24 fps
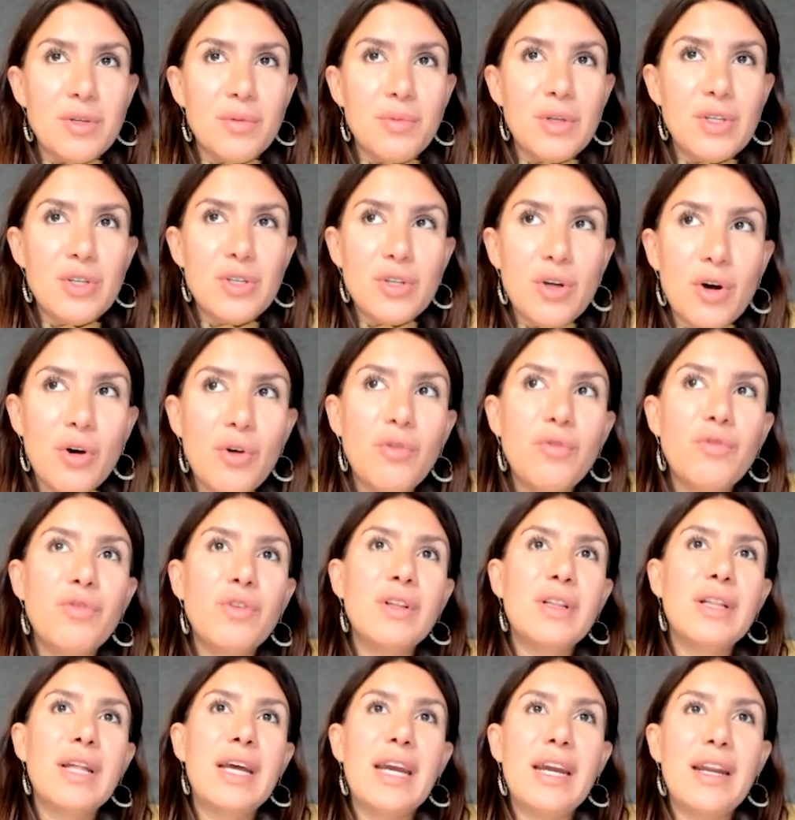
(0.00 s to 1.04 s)
So we just
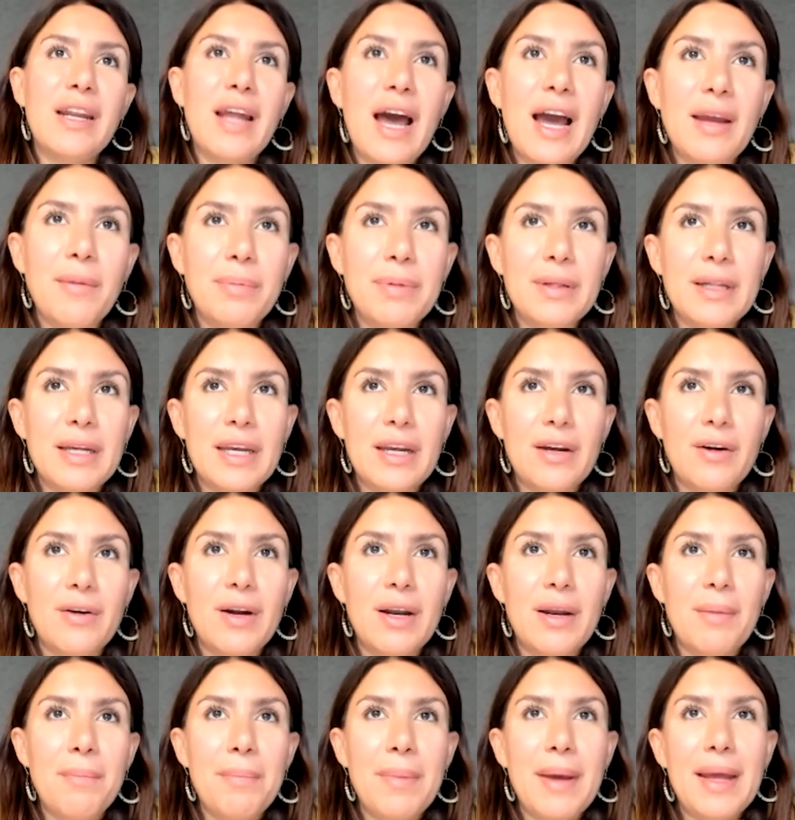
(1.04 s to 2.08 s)
overlay an iPlayer
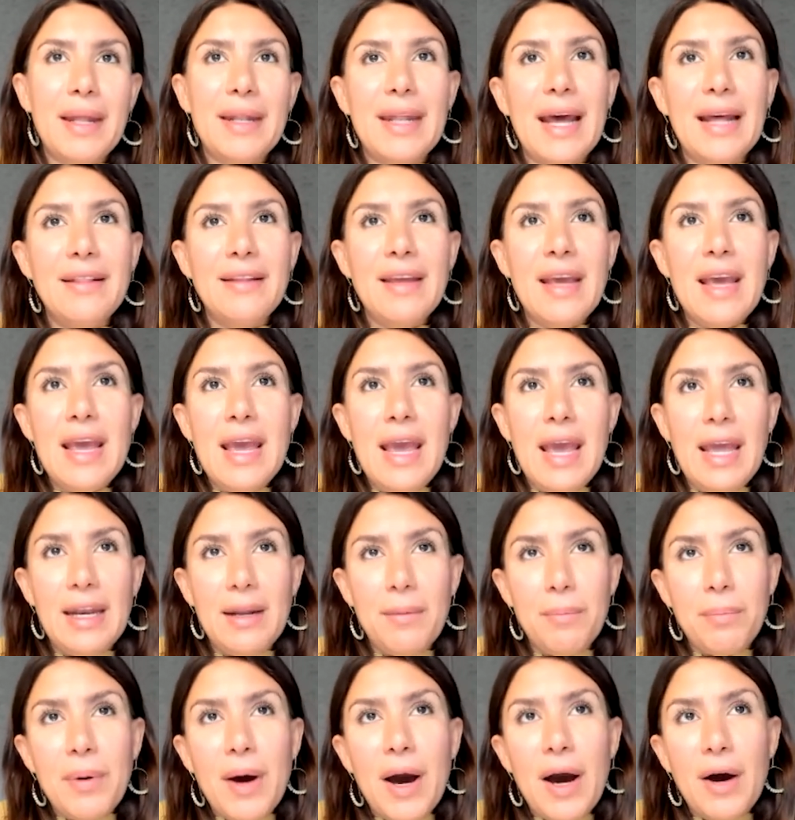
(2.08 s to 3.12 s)
and embed that and
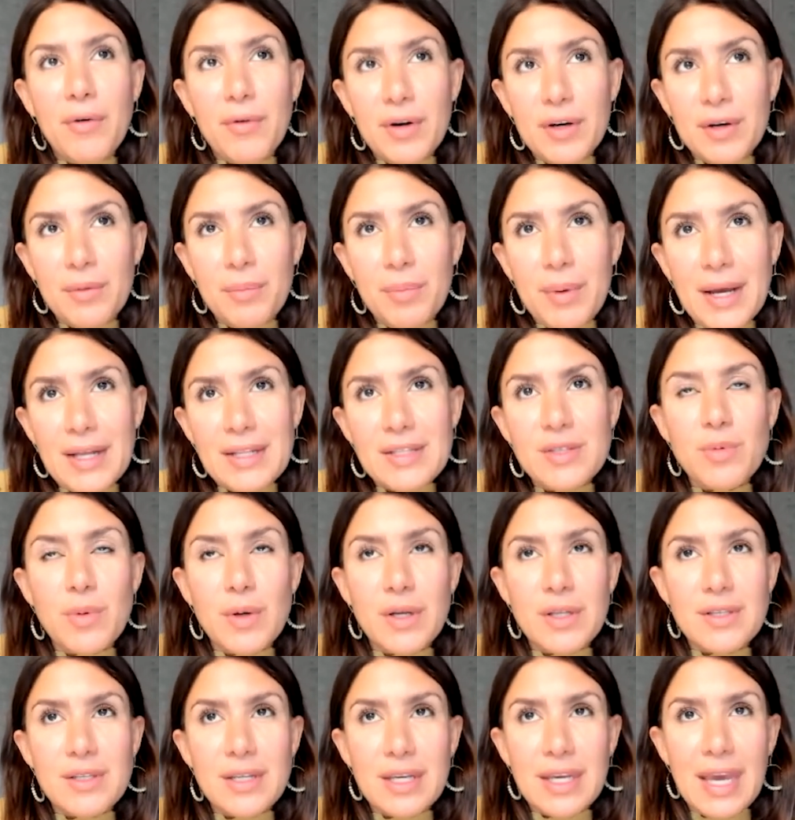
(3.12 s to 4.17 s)
empower the brands
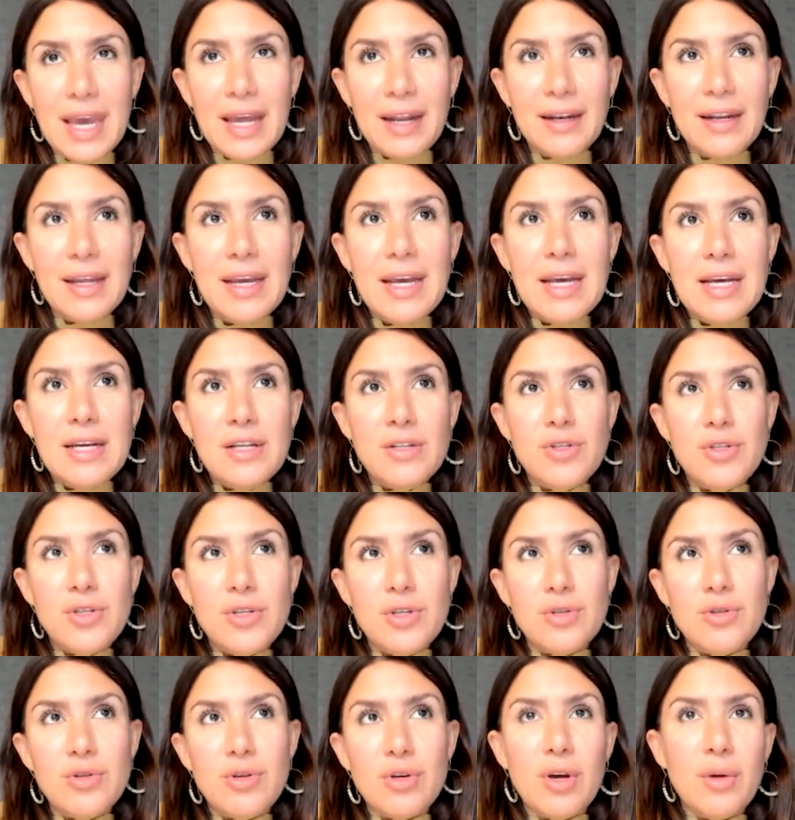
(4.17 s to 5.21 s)
once again
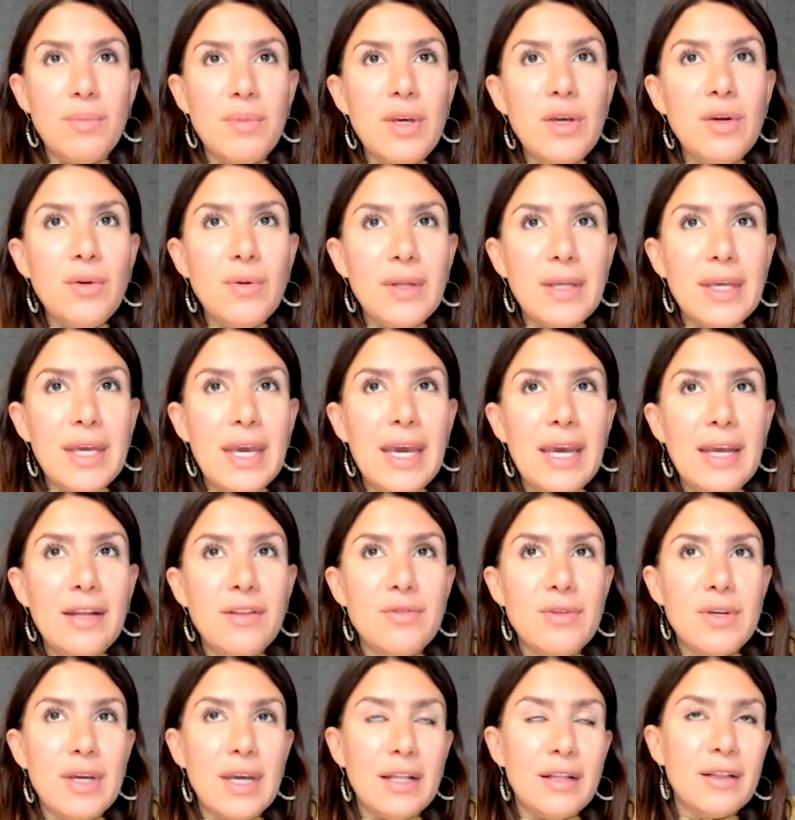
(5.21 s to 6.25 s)
to
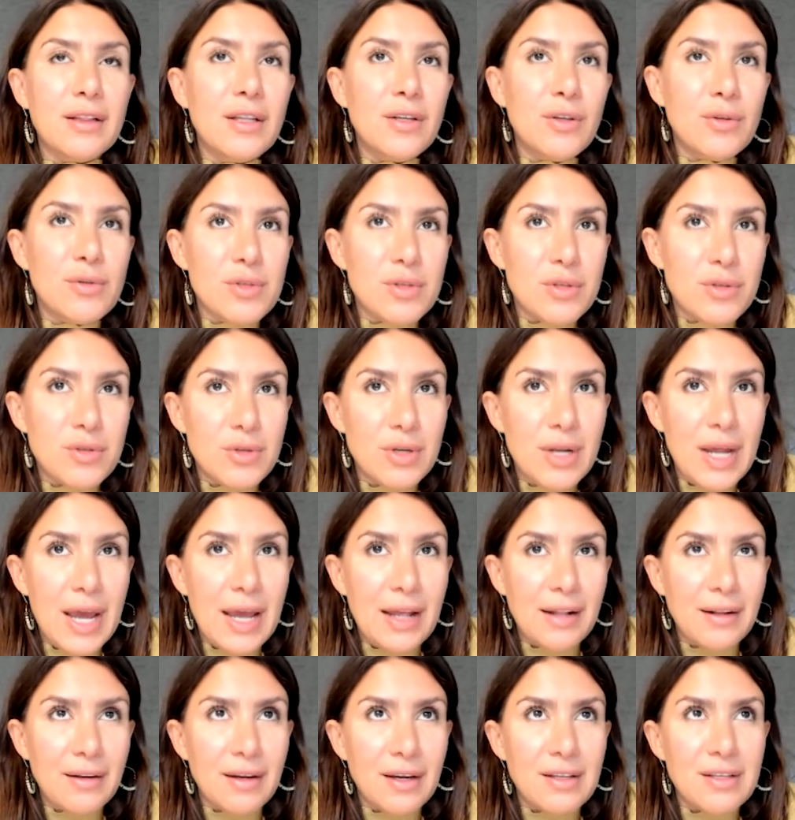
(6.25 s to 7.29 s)
communicate, to get closer to the
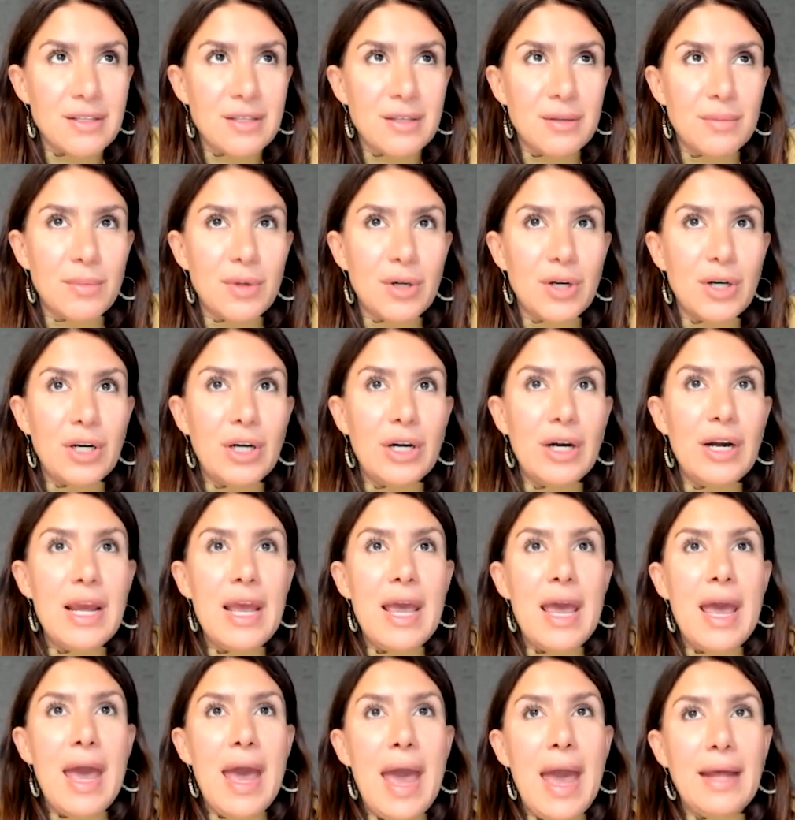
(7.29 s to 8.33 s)
end customer,
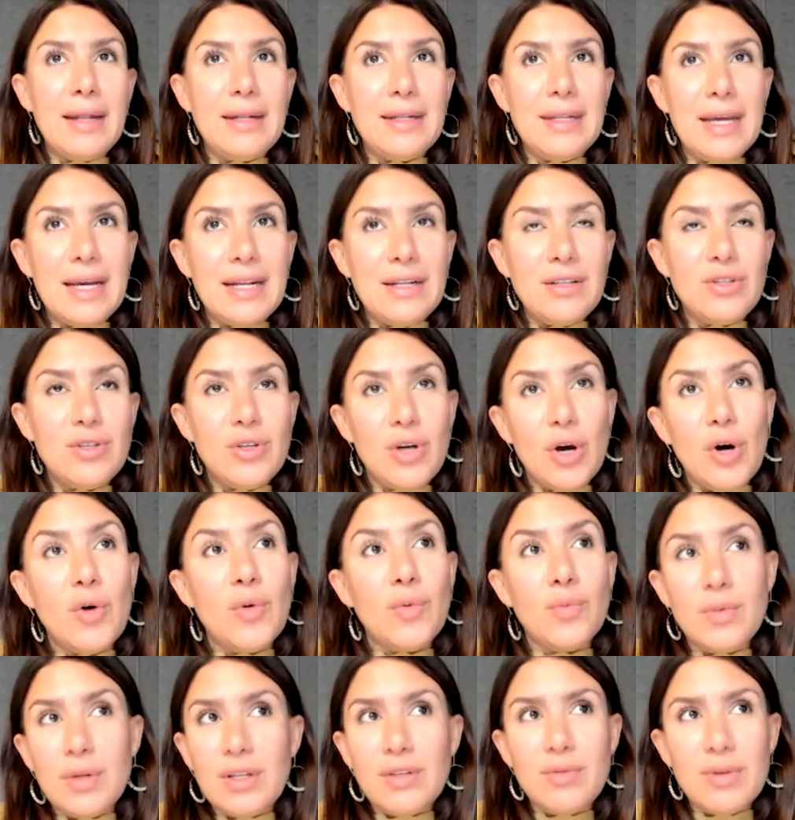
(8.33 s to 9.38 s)
and then to
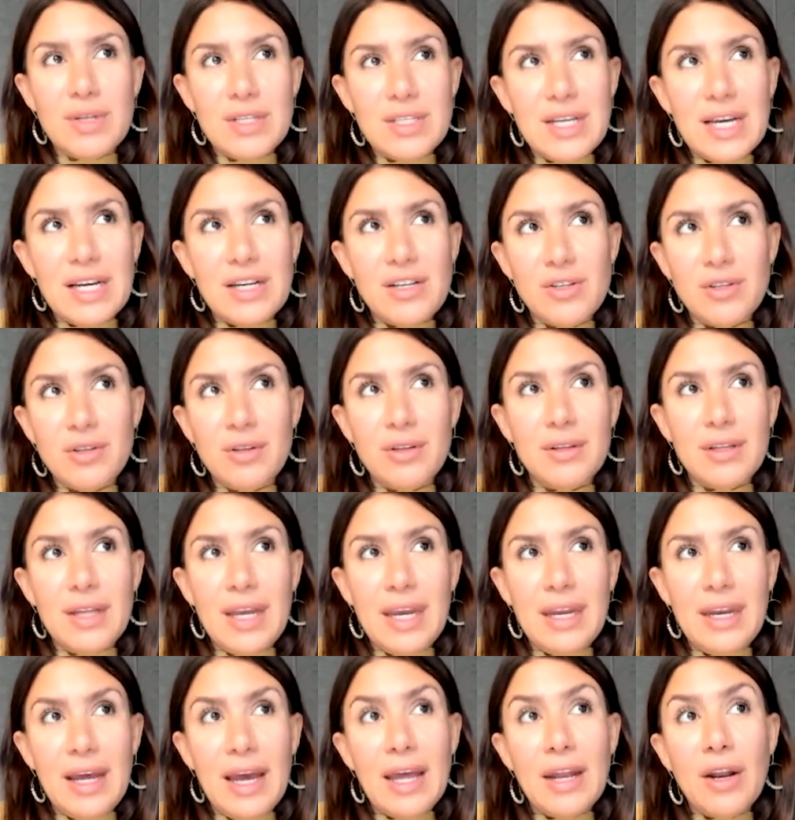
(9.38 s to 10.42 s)
own the transactional
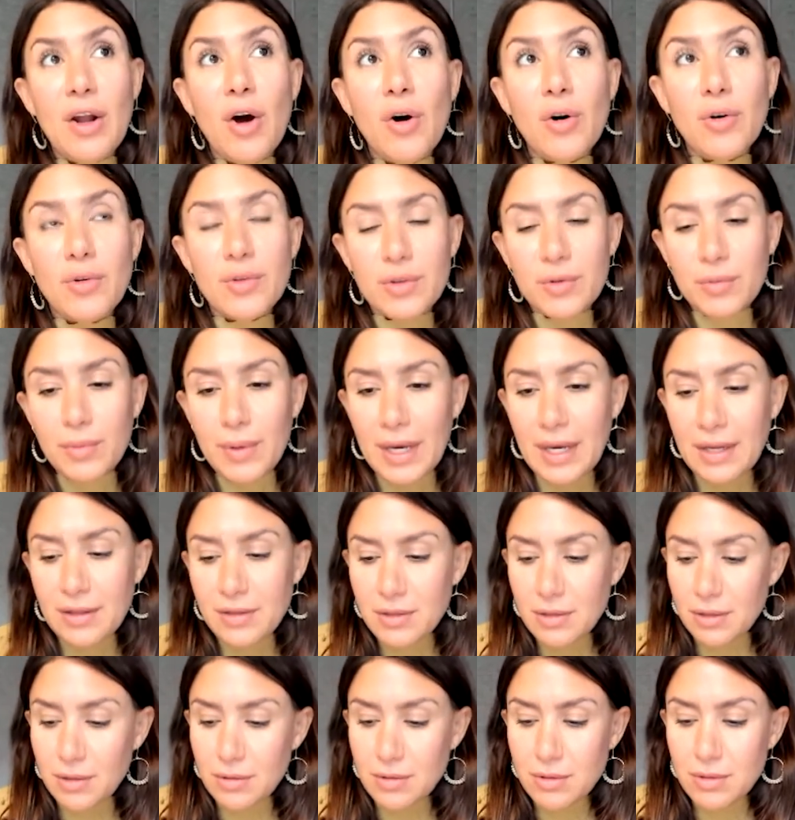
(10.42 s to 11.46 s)
data and all the way
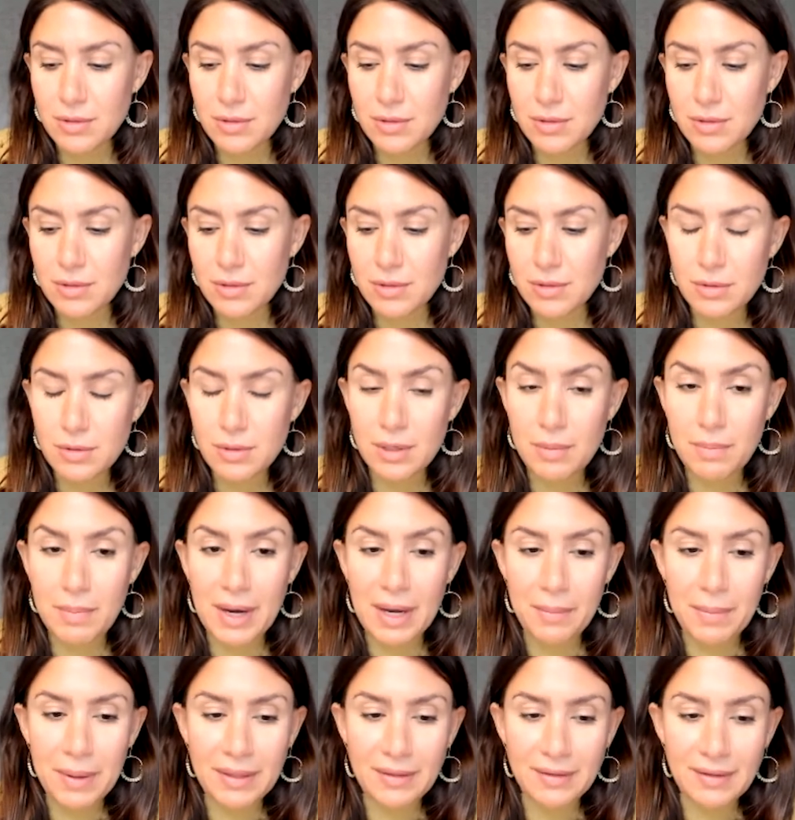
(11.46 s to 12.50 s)
to the
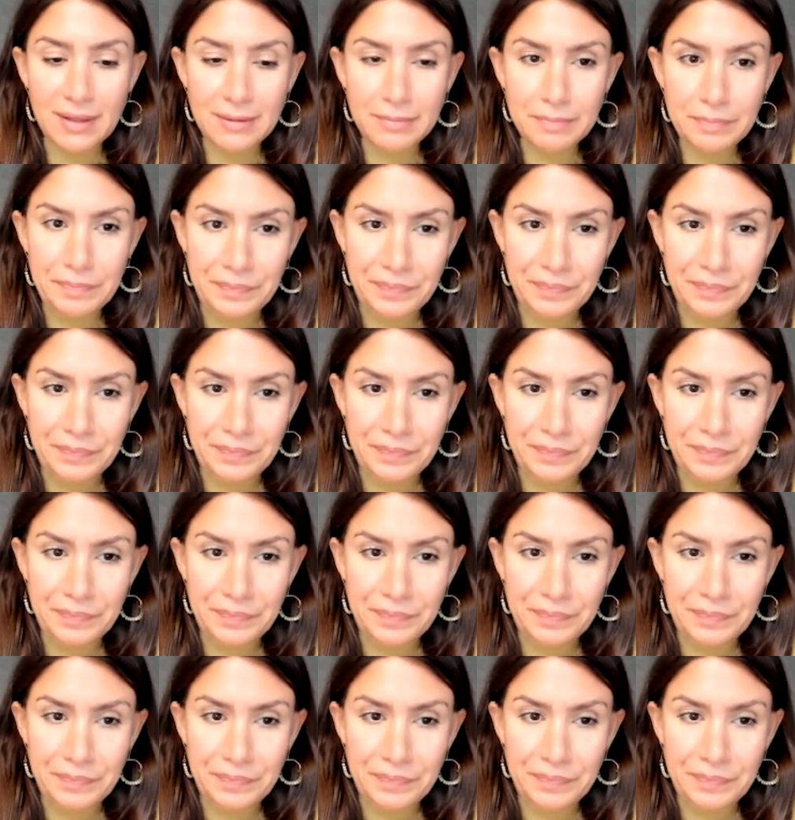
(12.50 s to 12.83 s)
buy button.